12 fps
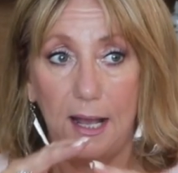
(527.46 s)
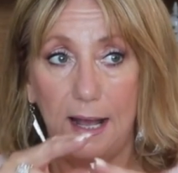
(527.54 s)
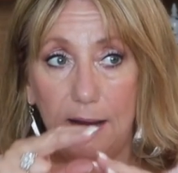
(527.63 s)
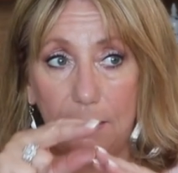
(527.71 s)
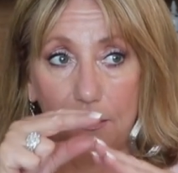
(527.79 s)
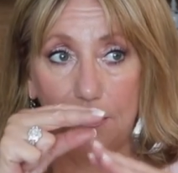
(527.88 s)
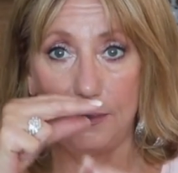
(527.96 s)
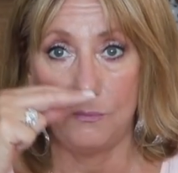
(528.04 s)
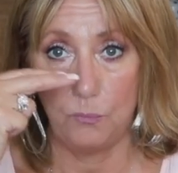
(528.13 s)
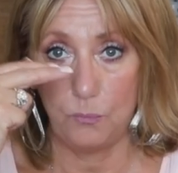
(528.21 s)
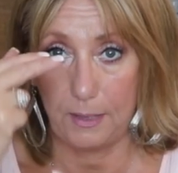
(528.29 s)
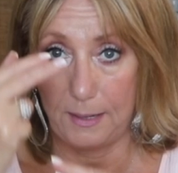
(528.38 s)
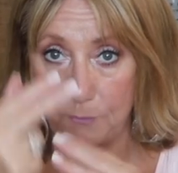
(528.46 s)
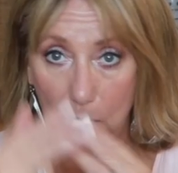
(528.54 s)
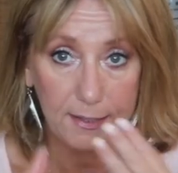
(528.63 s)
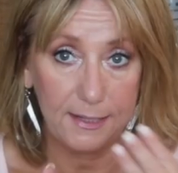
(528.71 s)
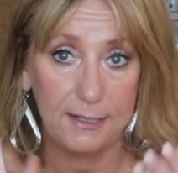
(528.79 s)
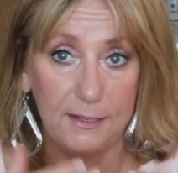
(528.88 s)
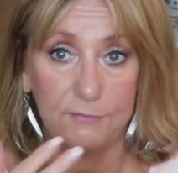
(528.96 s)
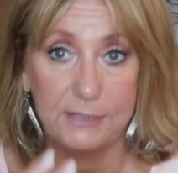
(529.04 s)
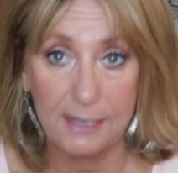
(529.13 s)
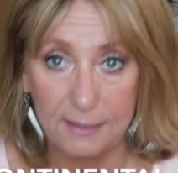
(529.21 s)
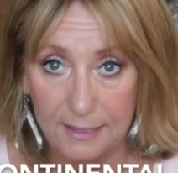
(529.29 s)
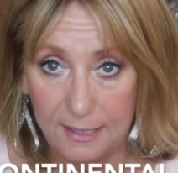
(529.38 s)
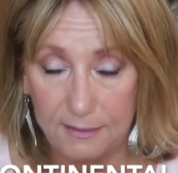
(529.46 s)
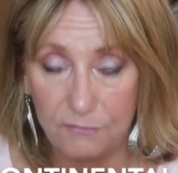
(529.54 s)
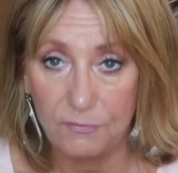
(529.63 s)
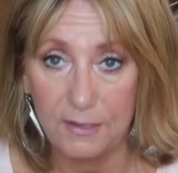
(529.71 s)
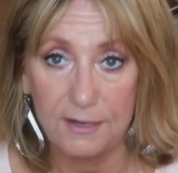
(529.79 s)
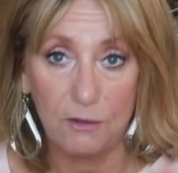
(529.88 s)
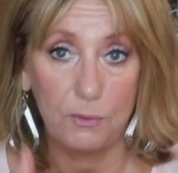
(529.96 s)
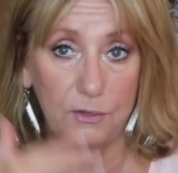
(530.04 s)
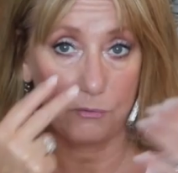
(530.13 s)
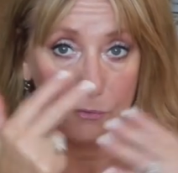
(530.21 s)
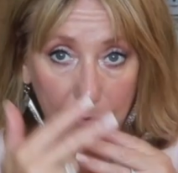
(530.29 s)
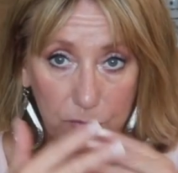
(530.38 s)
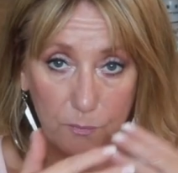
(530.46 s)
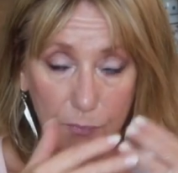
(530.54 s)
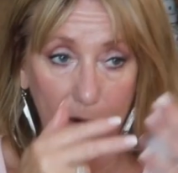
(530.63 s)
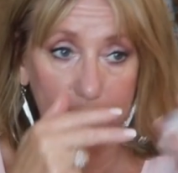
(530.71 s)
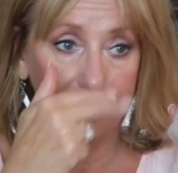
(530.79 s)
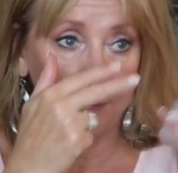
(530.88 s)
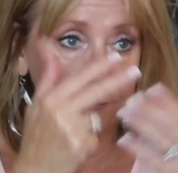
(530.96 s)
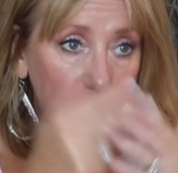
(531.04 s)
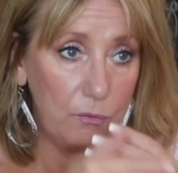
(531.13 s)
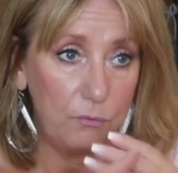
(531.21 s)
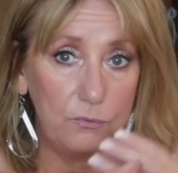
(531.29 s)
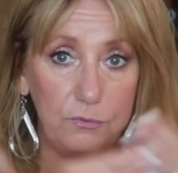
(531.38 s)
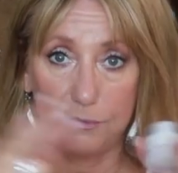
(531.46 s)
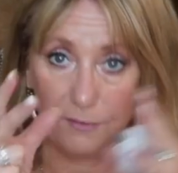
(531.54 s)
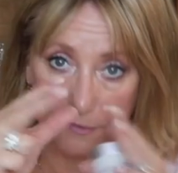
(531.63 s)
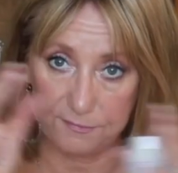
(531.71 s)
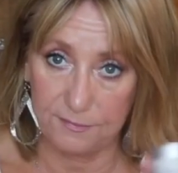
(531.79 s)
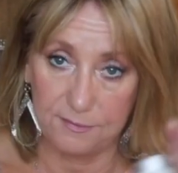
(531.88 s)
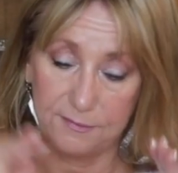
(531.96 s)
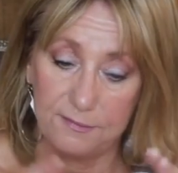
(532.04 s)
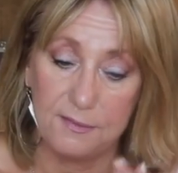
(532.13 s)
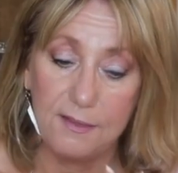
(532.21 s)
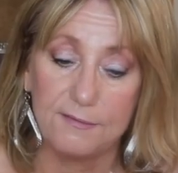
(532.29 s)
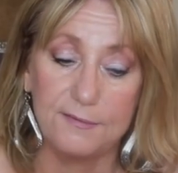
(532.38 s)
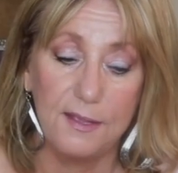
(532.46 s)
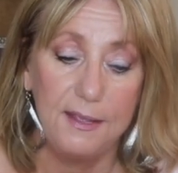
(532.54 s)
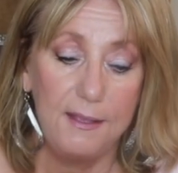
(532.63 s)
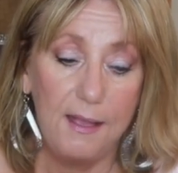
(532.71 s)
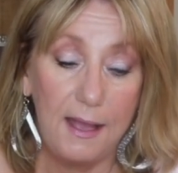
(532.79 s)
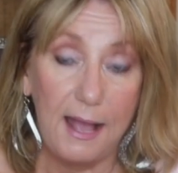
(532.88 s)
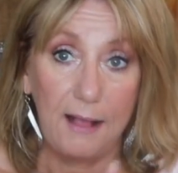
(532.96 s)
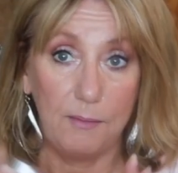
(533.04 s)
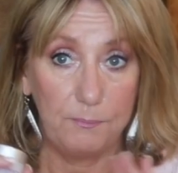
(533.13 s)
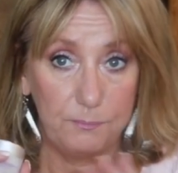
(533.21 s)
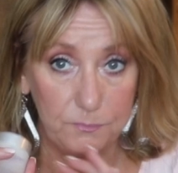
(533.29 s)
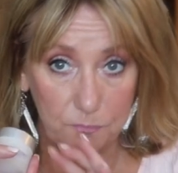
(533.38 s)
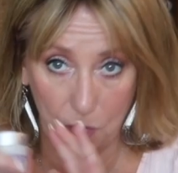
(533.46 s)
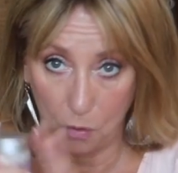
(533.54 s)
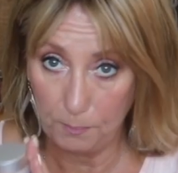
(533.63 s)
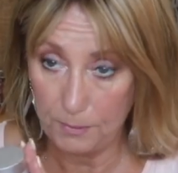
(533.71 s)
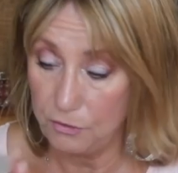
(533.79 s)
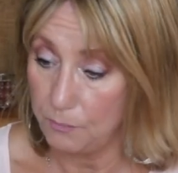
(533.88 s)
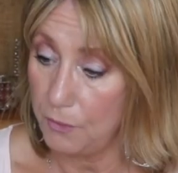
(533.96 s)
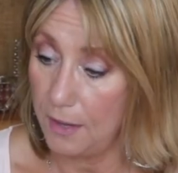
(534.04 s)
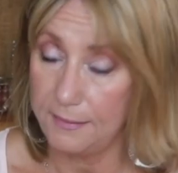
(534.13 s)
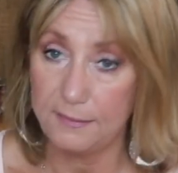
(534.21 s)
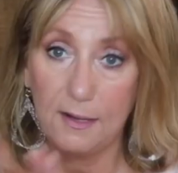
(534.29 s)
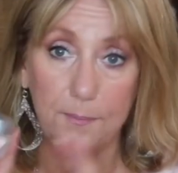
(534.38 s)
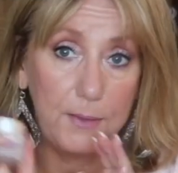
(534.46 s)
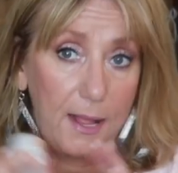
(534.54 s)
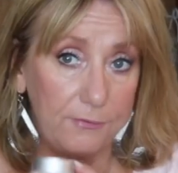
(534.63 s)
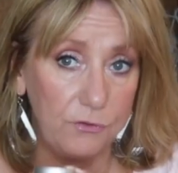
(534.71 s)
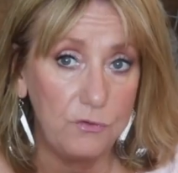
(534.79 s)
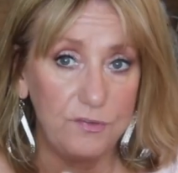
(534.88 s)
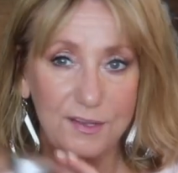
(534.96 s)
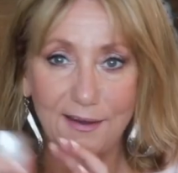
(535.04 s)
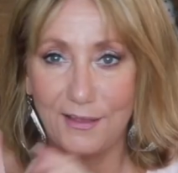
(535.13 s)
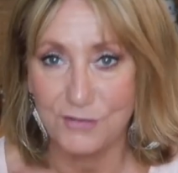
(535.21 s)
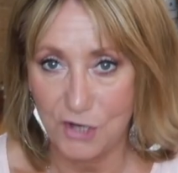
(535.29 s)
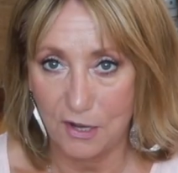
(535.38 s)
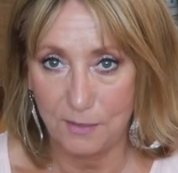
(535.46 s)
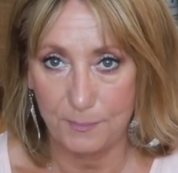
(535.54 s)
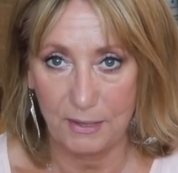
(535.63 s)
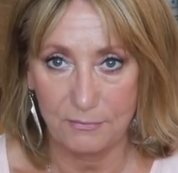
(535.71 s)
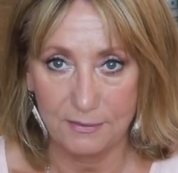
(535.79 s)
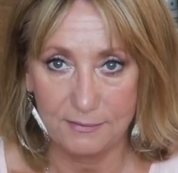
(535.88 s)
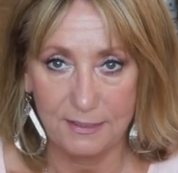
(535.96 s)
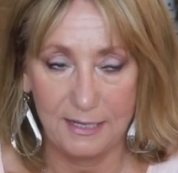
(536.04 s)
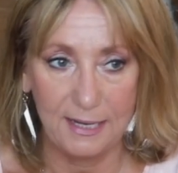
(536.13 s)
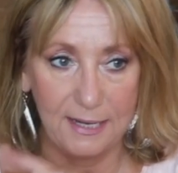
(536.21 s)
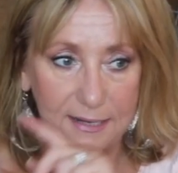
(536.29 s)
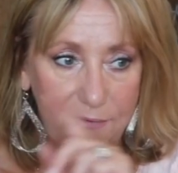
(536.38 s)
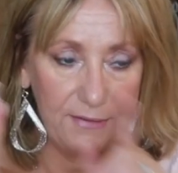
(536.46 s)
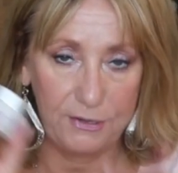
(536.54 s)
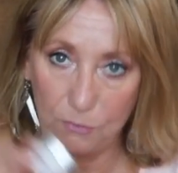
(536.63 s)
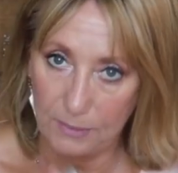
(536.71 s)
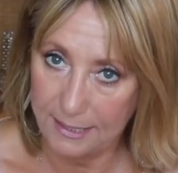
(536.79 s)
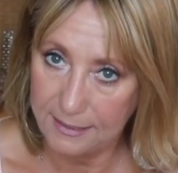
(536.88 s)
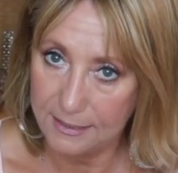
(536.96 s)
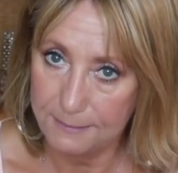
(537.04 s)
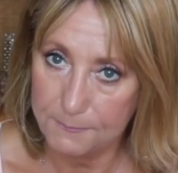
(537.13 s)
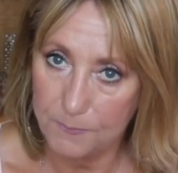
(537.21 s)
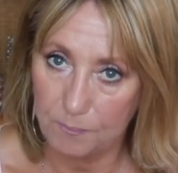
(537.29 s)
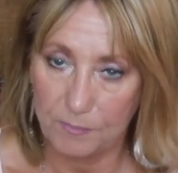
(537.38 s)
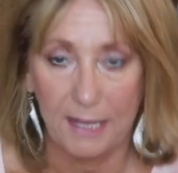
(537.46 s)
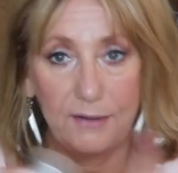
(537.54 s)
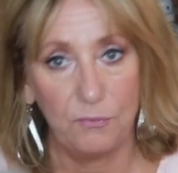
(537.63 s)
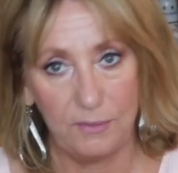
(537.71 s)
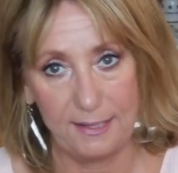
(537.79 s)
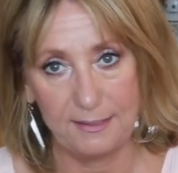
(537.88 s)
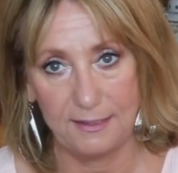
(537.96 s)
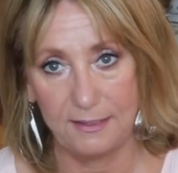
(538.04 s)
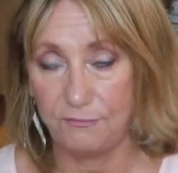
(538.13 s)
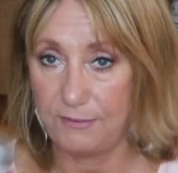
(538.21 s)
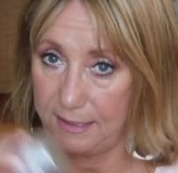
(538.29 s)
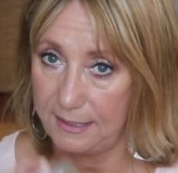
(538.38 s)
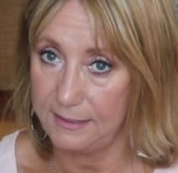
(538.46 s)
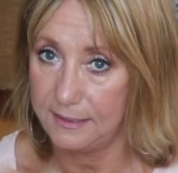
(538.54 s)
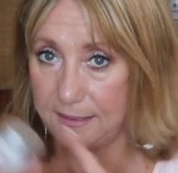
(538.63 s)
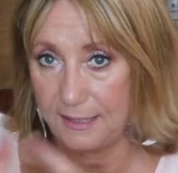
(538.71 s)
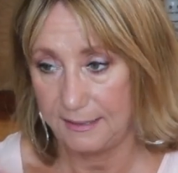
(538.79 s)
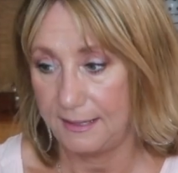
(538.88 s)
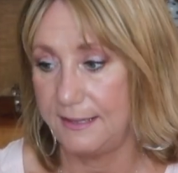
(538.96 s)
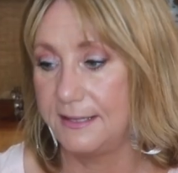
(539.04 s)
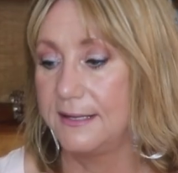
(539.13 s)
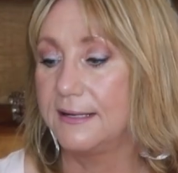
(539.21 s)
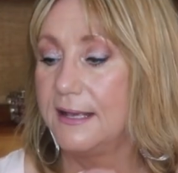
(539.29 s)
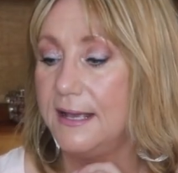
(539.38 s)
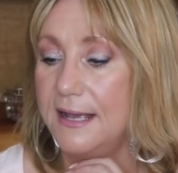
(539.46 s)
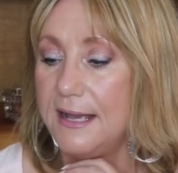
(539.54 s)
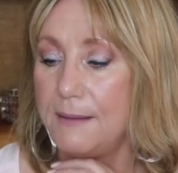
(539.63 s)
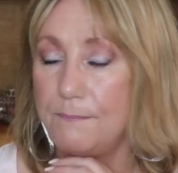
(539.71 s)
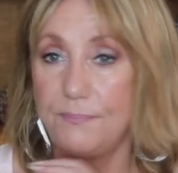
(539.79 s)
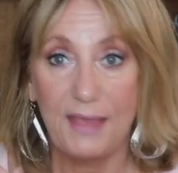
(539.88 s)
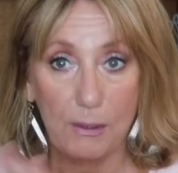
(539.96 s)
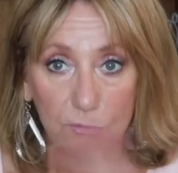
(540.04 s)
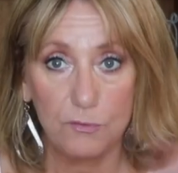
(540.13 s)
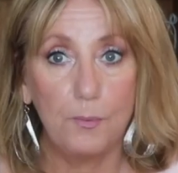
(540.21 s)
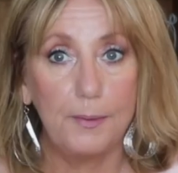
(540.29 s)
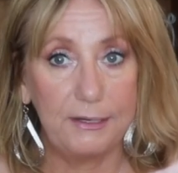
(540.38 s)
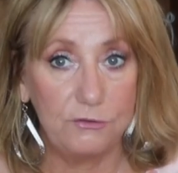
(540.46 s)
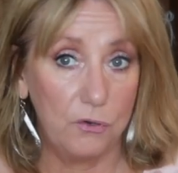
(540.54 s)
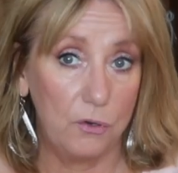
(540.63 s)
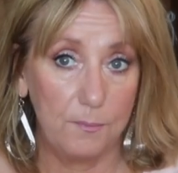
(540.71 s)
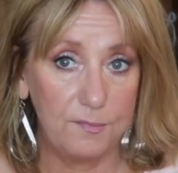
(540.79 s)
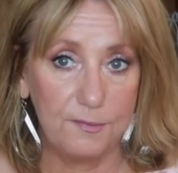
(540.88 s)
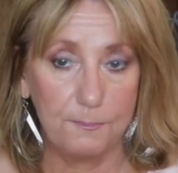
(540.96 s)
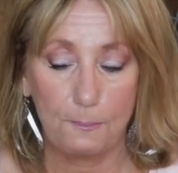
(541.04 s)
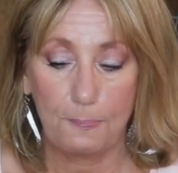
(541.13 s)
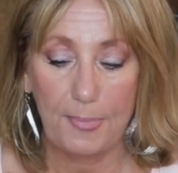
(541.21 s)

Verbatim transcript: I, I'm not going to give a dedicated video. I don't know your product. I don't this and this and this. I'll um, open your product up, I'll use it, I'll talk about it. And if I don't like it, I don't like it. If I like it, I like it. Those are my terms.